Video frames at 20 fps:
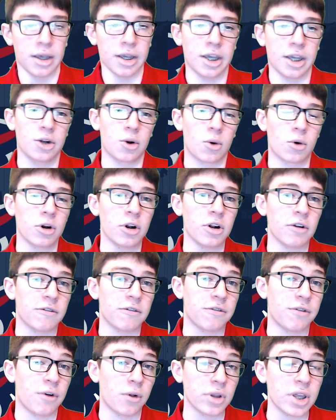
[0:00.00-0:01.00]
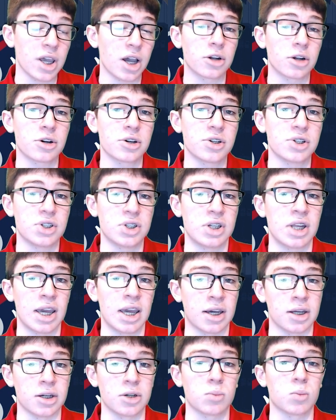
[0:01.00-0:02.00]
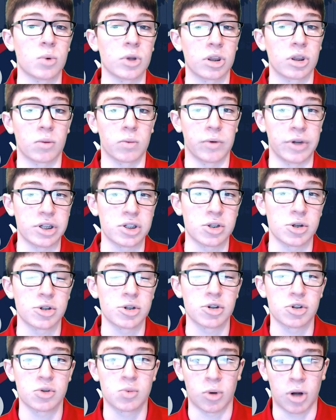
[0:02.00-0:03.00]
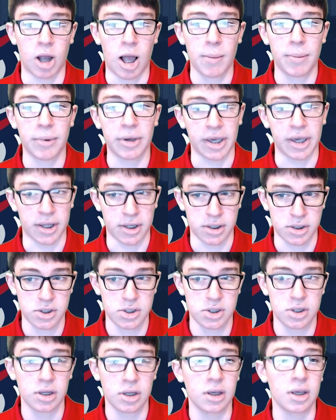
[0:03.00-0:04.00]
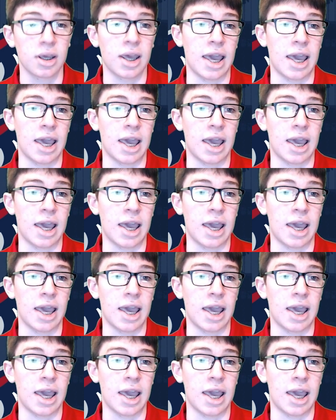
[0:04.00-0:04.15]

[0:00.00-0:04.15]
In order to fully understand what the researchers were up against